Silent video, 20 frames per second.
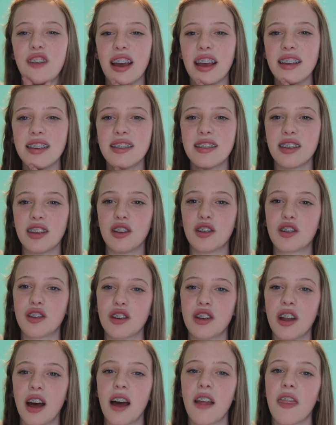face, you
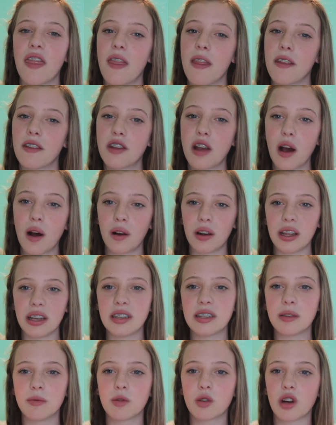should
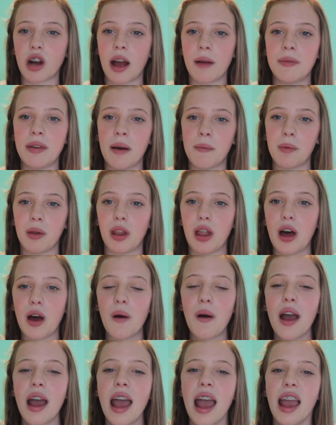totally subscribe down
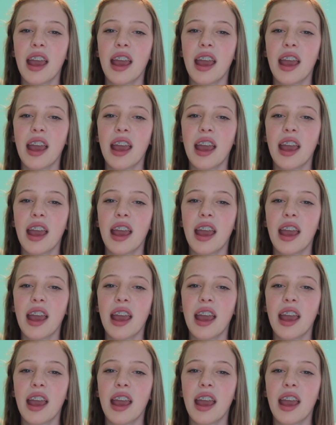below.